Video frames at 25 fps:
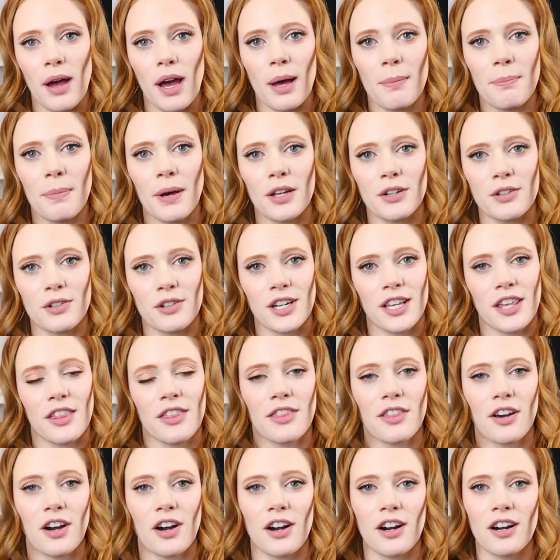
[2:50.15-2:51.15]
up
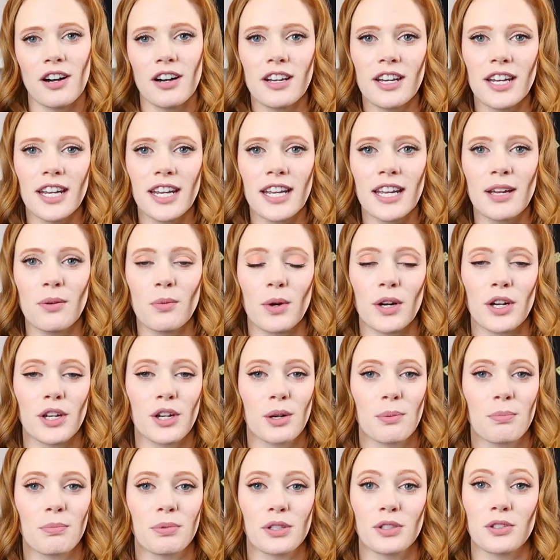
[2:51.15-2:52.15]
underneath the awning where
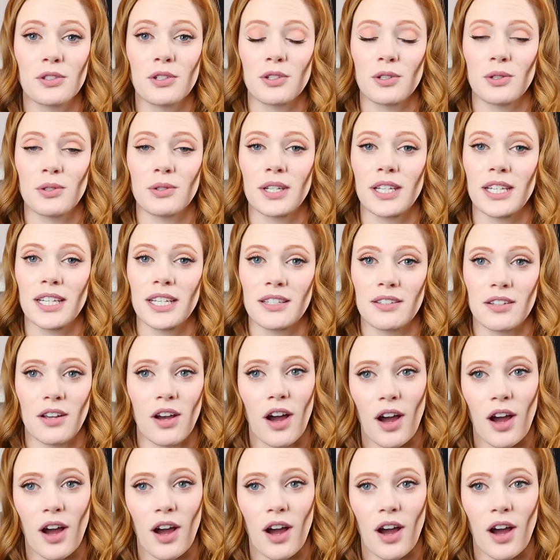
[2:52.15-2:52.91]
your platoon is